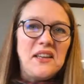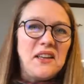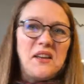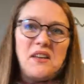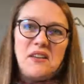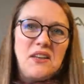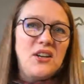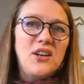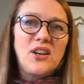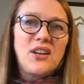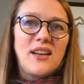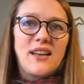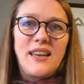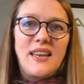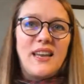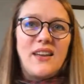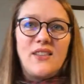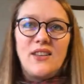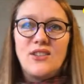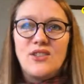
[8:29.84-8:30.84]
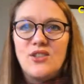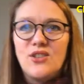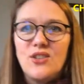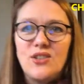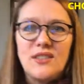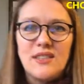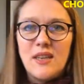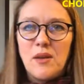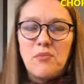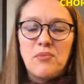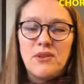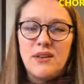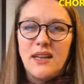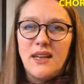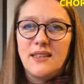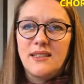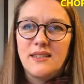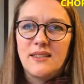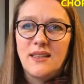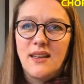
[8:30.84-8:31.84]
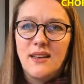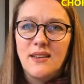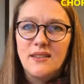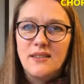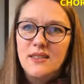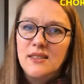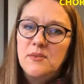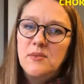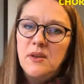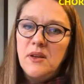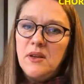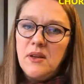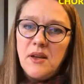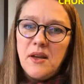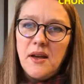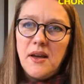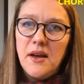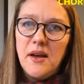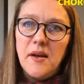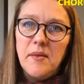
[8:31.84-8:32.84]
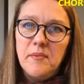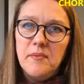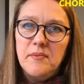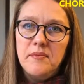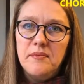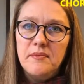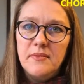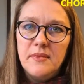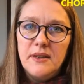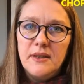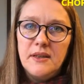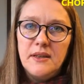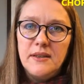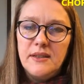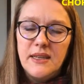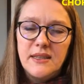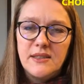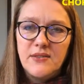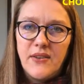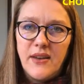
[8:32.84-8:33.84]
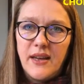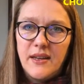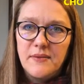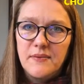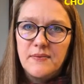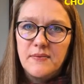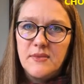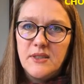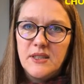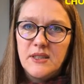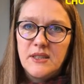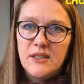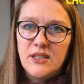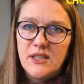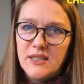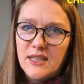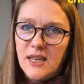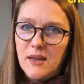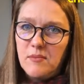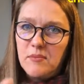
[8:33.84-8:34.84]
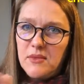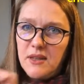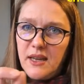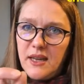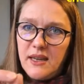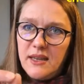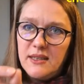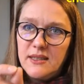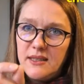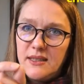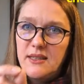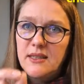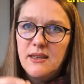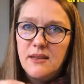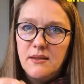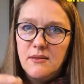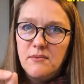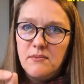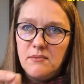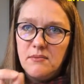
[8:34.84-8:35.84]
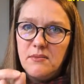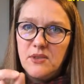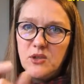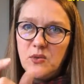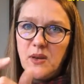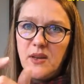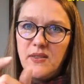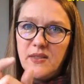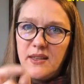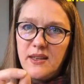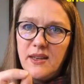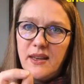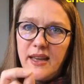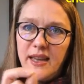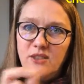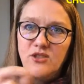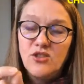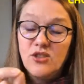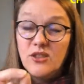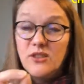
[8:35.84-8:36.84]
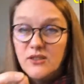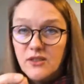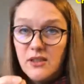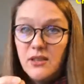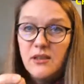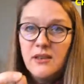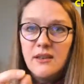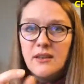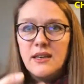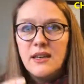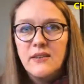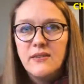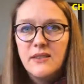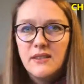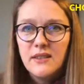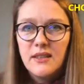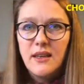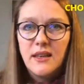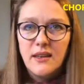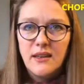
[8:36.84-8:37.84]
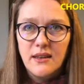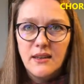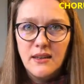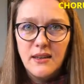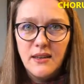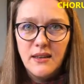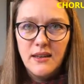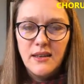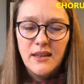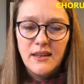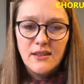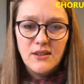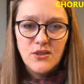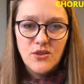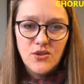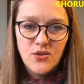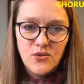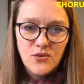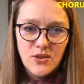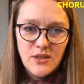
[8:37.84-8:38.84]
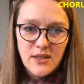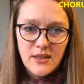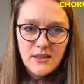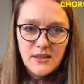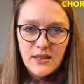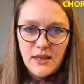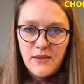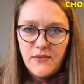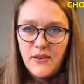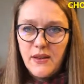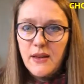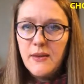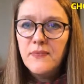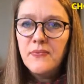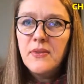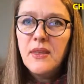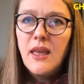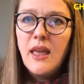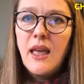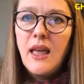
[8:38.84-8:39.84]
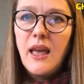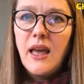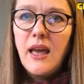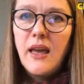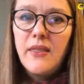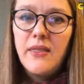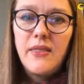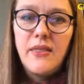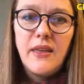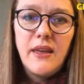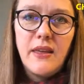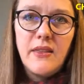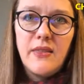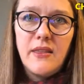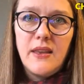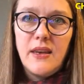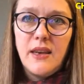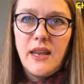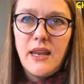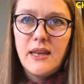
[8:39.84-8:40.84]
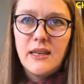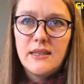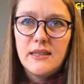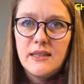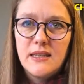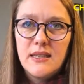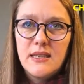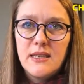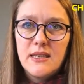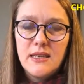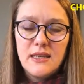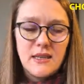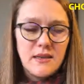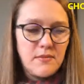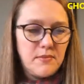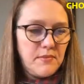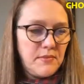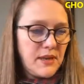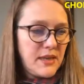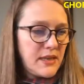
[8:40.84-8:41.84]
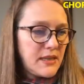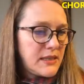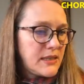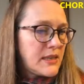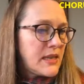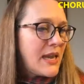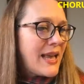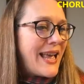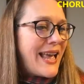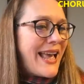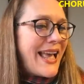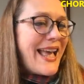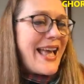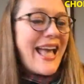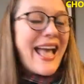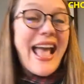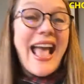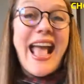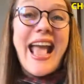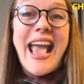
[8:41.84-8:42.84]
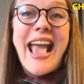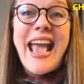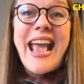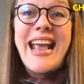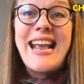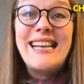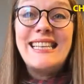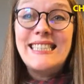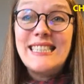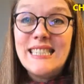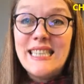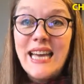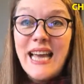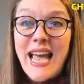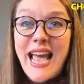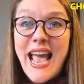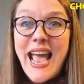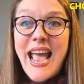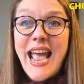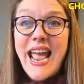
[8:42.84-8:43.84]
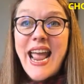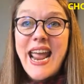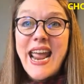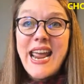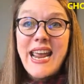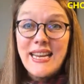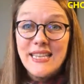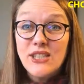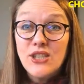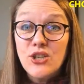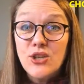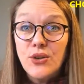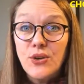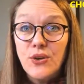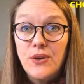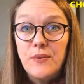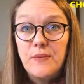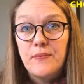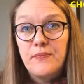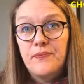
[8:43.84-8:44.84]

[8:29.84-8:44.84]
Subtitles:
You're not going to hear those two separate S sounds. That's fine. Just keep the S between the angels and the sing nice and short as ever. And then the next bit, haste, haste to.